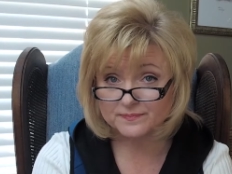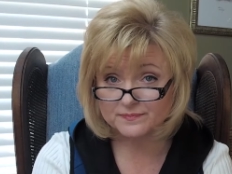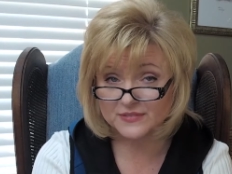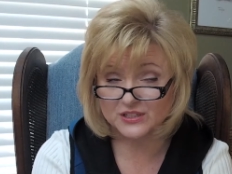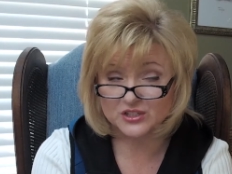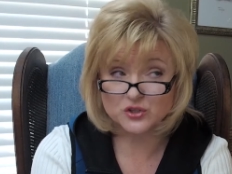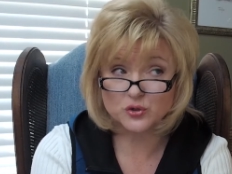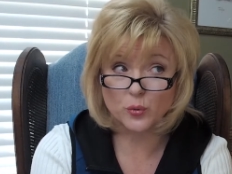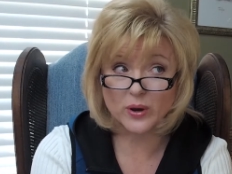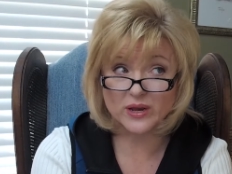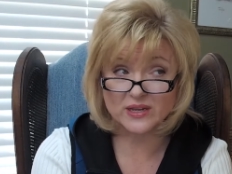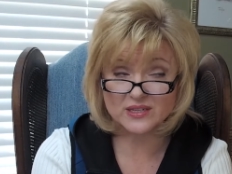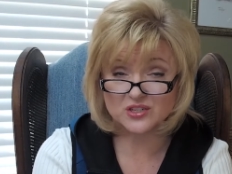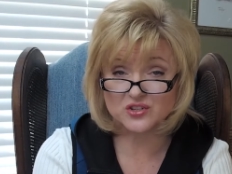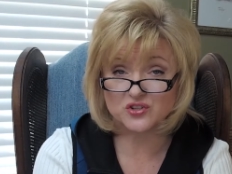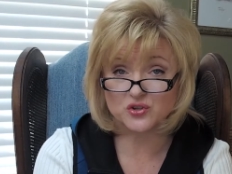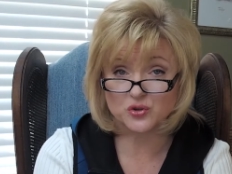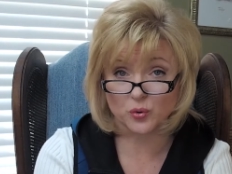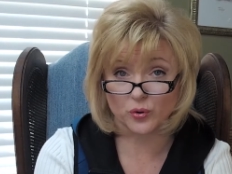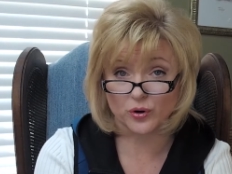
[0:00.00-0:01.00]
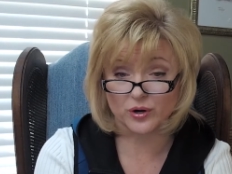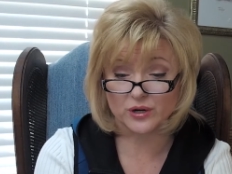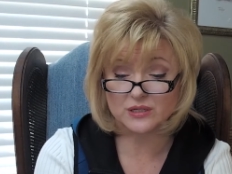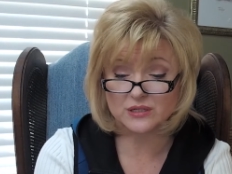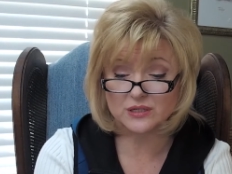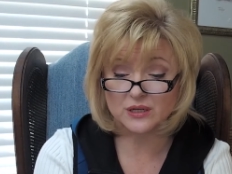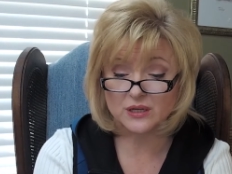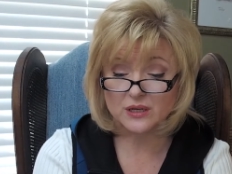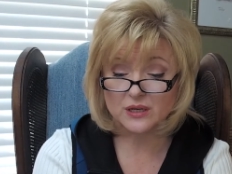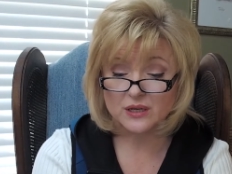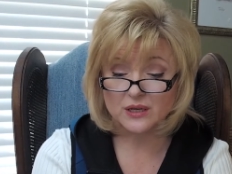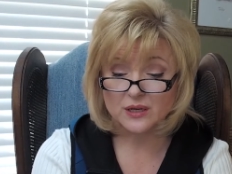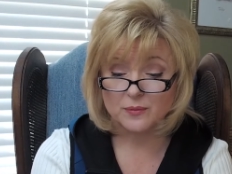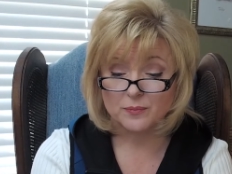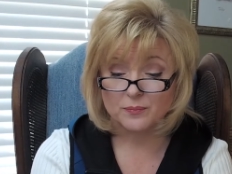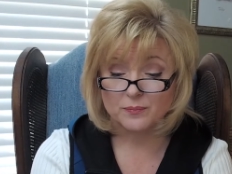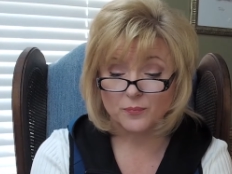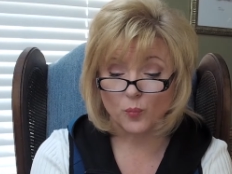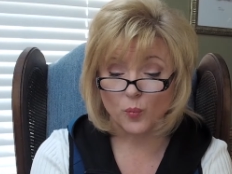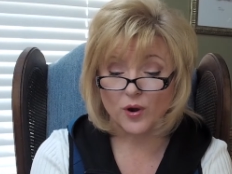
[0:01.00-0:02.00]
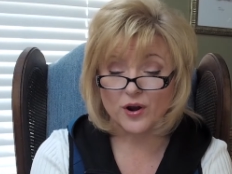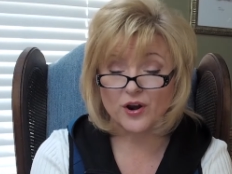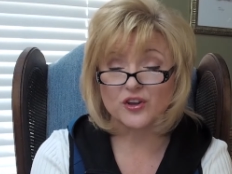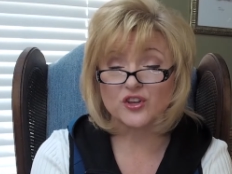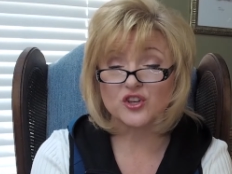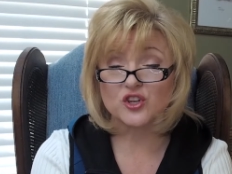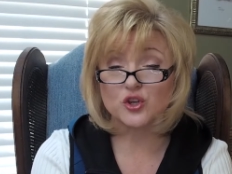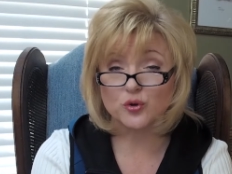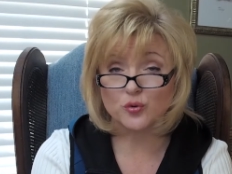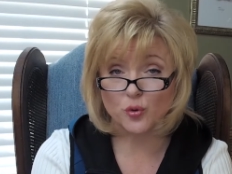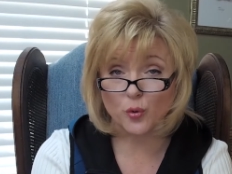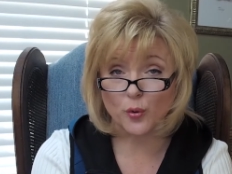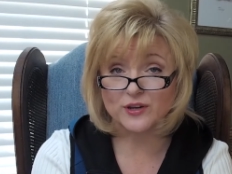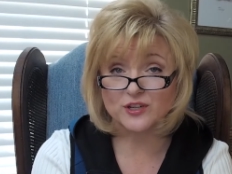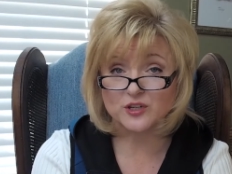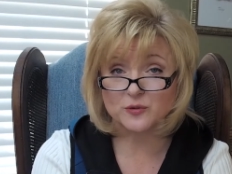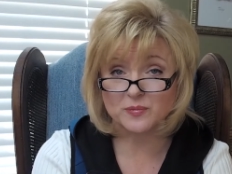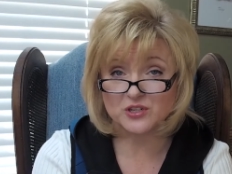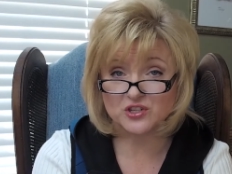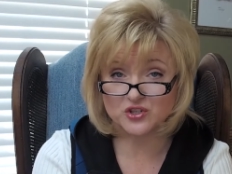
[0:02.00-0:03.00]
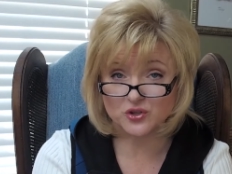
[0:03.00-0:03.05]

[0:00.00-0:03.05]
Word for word: The choice is yours. What are you going to be